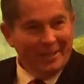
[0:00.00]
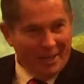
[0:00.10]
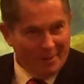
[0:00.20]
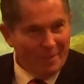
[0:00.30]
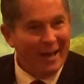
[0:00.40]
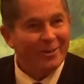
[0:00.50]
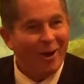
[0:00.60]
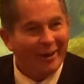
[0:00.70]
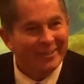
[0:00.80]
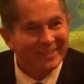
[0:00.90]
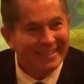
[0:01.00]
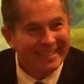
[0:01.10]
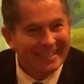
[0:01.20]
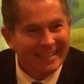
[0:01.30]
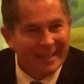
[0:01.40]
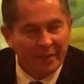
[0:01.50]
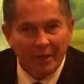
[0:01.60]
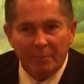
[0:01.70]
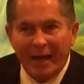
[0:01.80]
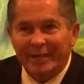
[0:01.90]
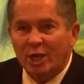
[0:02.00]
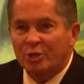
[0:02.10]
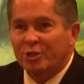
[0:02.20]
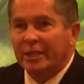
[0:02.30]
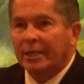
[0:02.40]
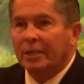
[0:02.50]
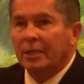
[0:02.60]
in mine heart, yeah. that I might not sin